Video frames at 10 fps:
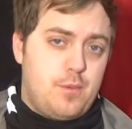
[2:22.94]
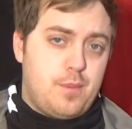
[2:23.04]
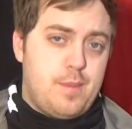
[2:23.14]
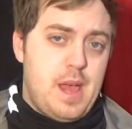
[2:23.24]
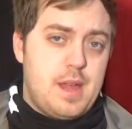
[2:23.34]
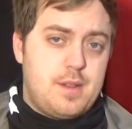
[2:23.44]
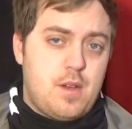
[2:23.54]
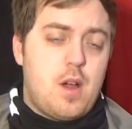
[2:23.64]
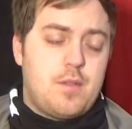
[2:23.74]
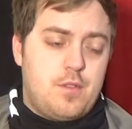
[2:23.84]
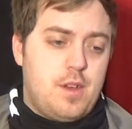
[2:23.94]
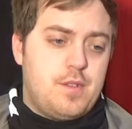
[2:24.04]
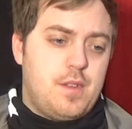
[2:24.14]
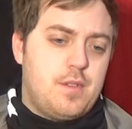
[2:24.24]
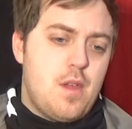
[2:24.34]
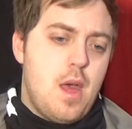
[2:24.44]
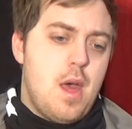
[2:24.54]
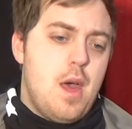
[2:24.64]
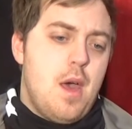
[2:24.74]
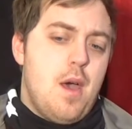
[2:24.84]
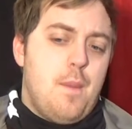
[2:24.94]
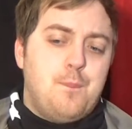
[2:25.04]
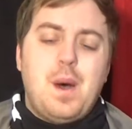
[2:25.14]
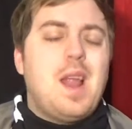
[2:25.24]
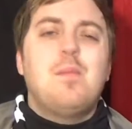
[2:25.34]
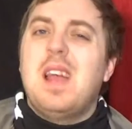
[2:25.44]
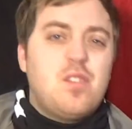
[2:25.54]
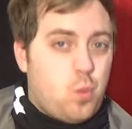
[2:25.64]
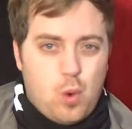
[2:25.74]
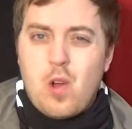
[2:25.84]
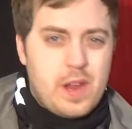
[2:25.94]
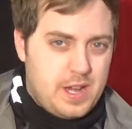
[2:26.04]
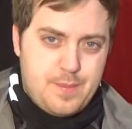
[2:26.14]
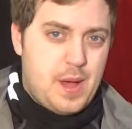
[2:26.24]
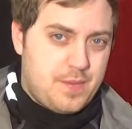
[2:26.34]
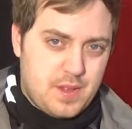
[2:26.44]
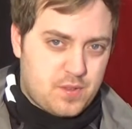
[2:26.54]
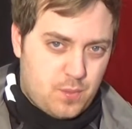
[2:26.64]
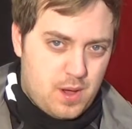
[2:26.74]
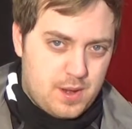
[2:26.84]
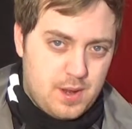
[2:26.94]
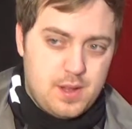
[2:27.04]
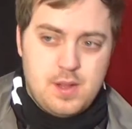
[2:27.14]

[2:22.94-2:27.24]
Superman, Dawn of Justice. But I'm less worried about this one.